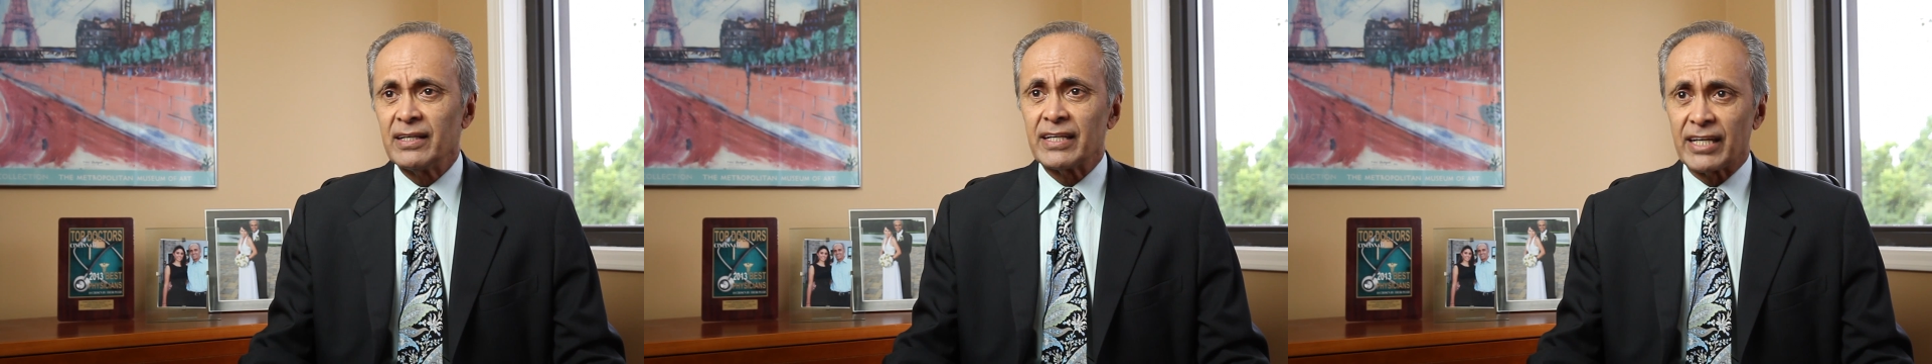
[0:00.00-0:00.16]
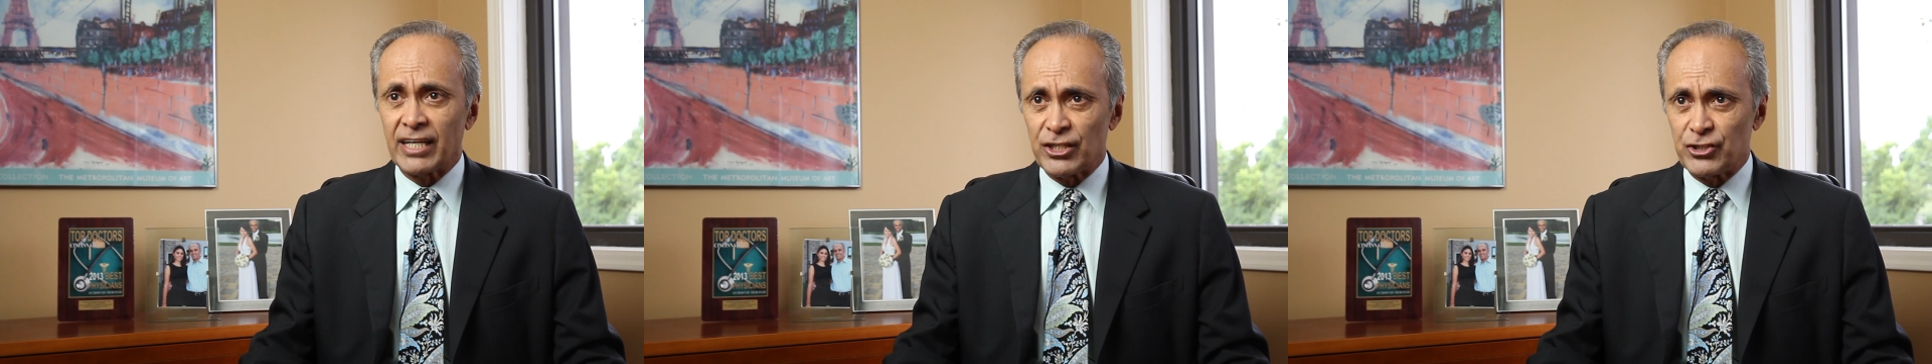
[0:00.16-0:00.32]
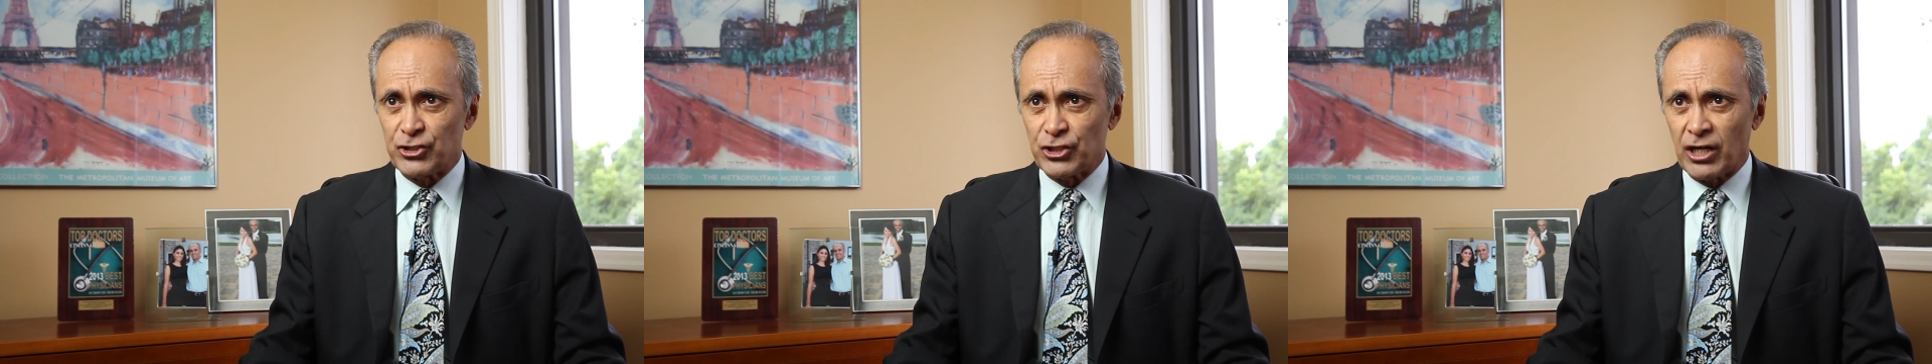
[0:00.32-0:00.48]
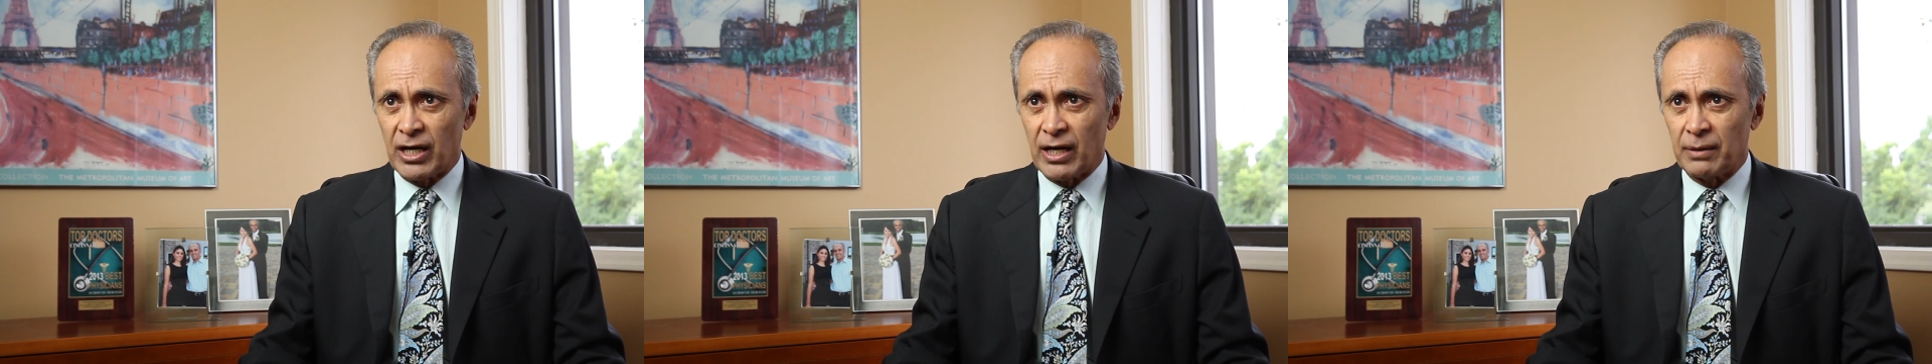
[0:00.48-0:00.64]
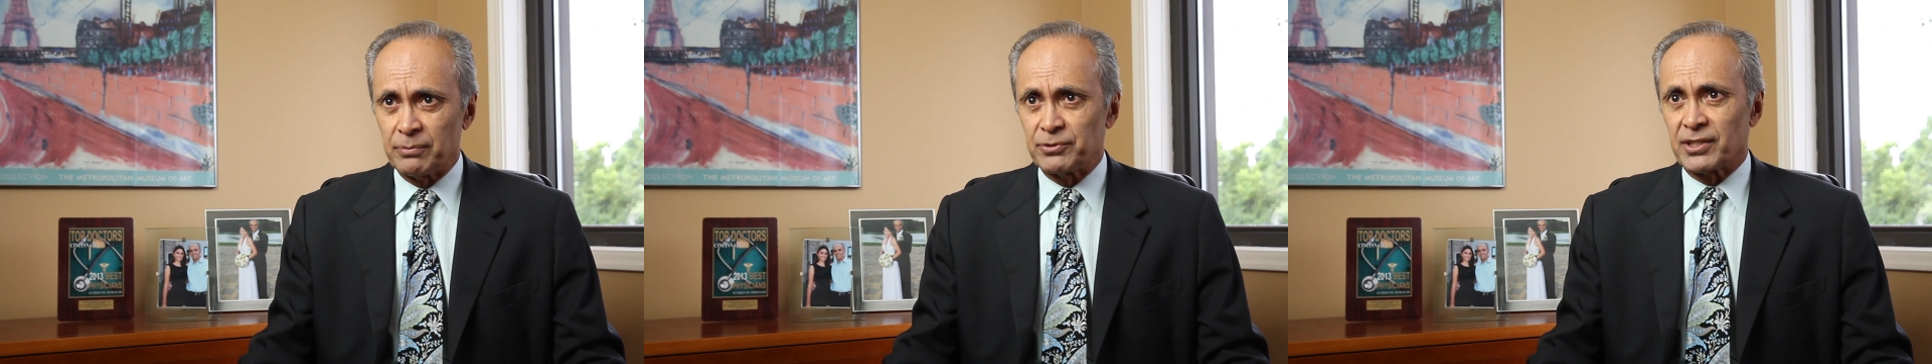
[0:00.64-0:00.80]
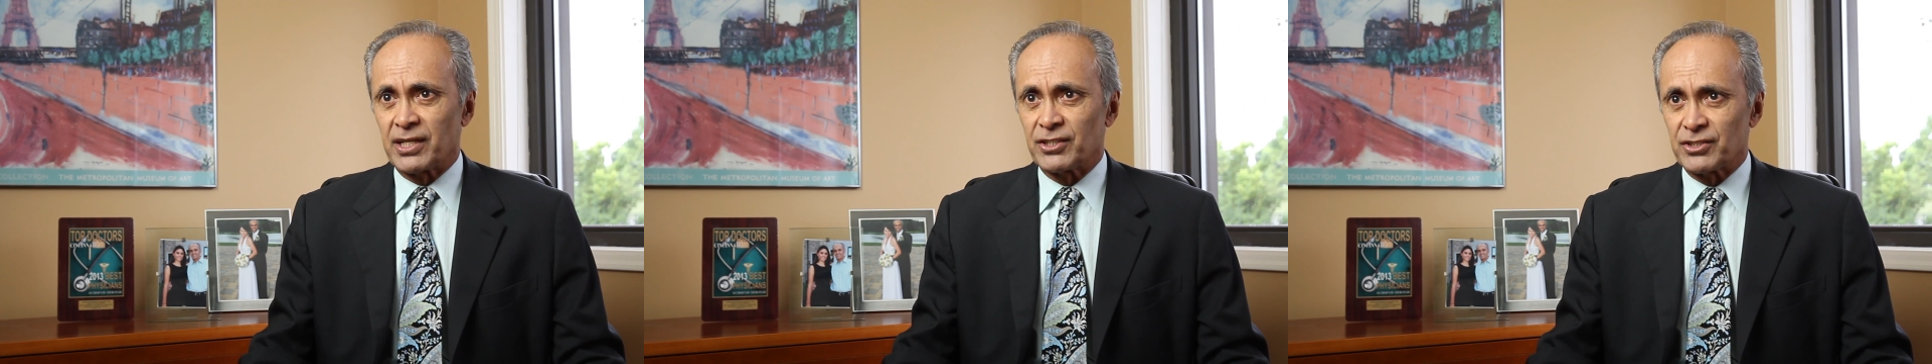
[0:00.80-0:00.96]
get
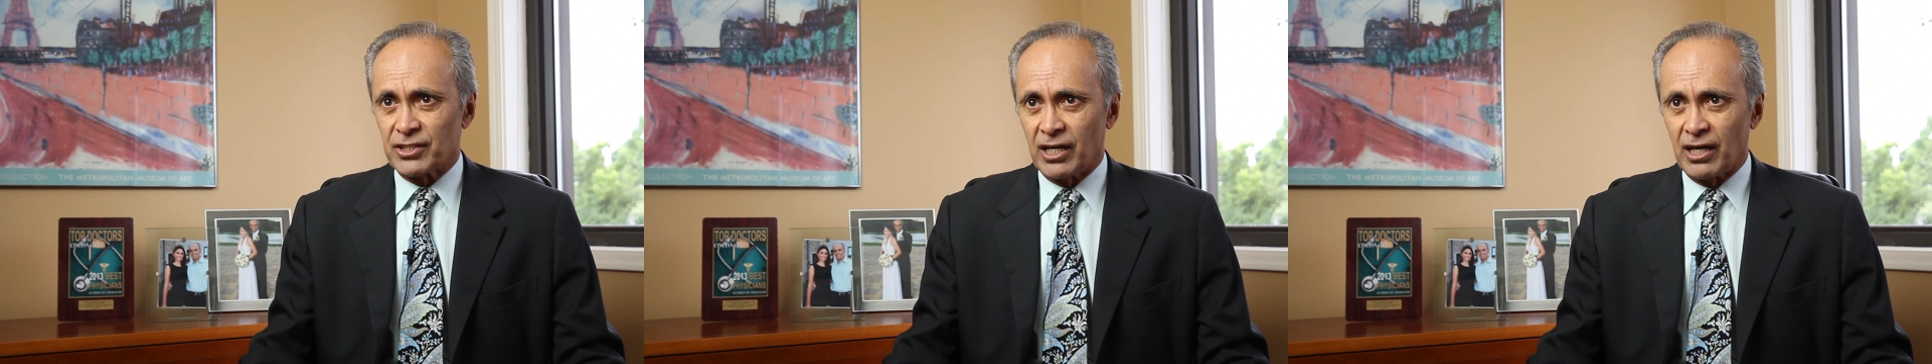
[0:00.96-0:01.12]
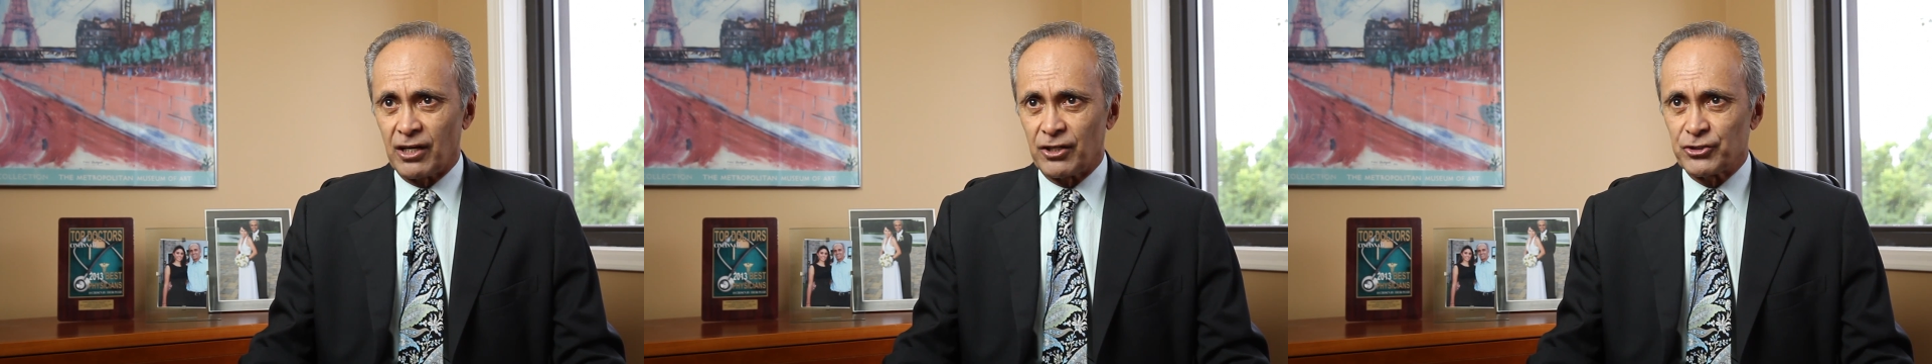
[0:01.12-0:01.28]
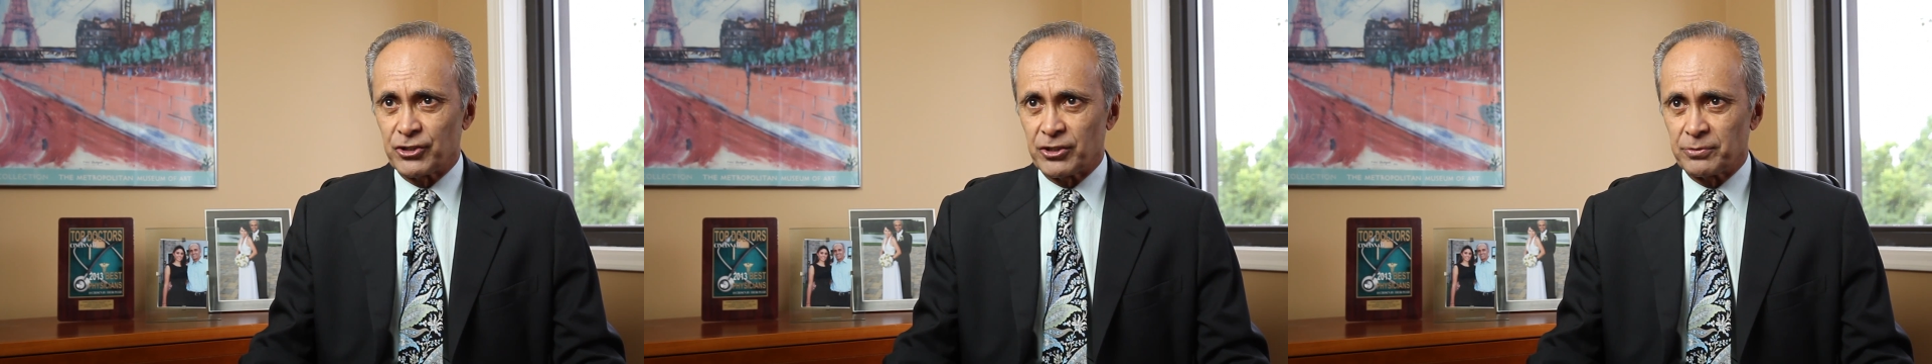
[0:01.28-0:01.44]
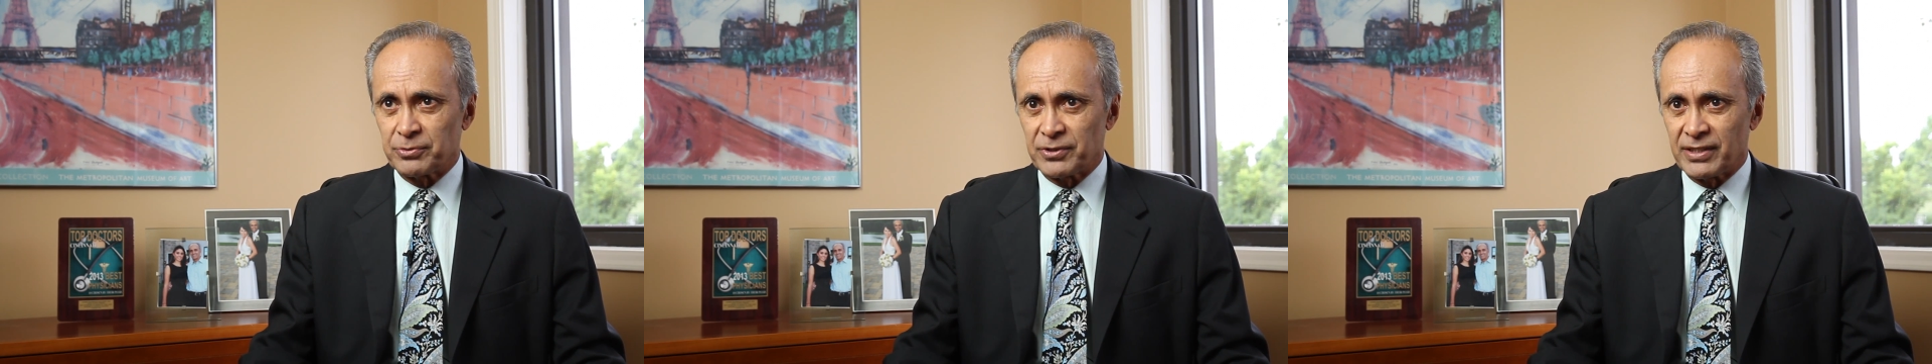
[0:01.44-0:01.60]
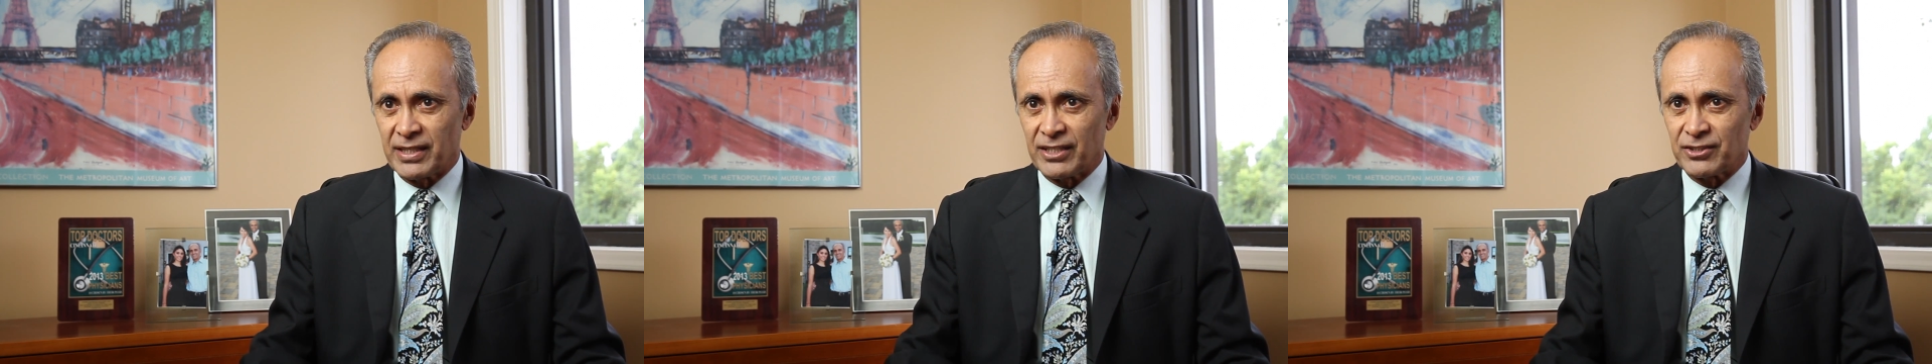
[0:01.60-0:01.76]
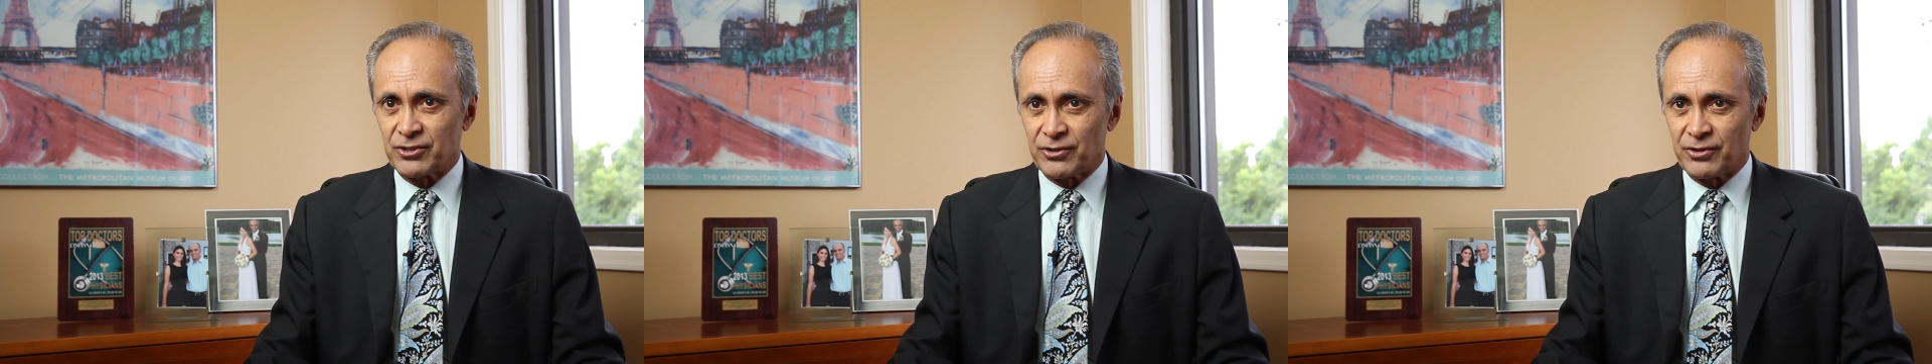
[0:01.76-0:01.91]
jobs, get scholarships and
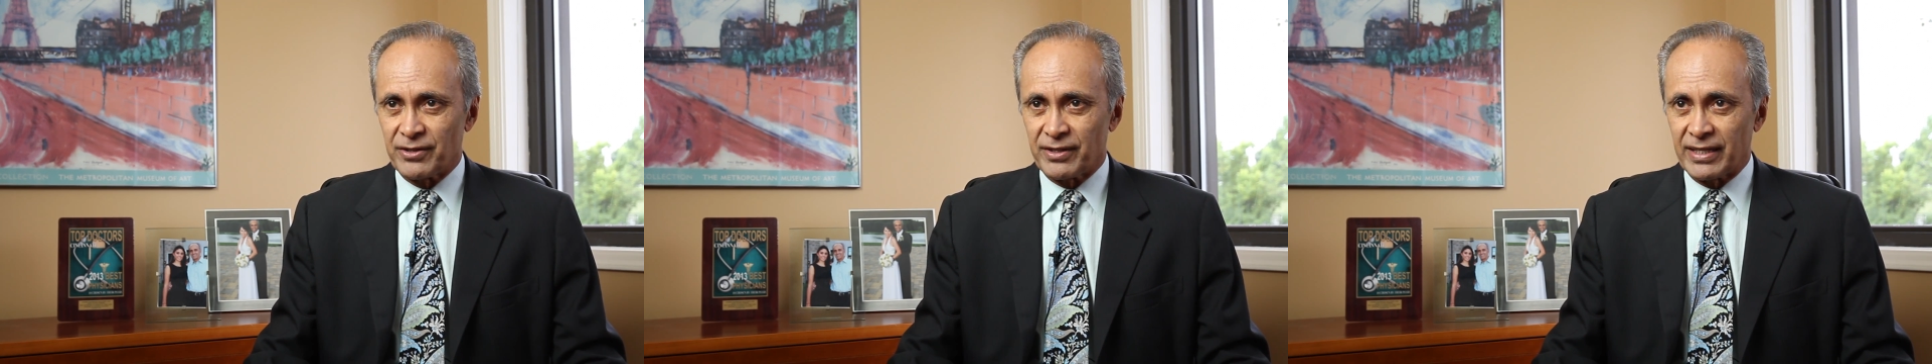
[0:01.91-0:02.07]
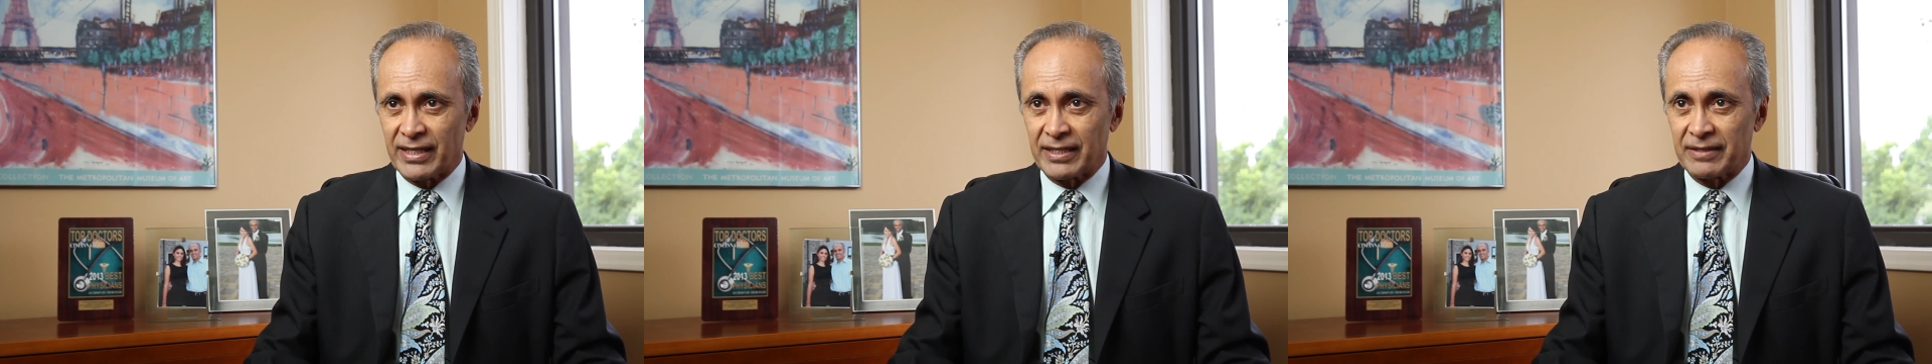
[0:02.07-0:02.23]
that sort of thing.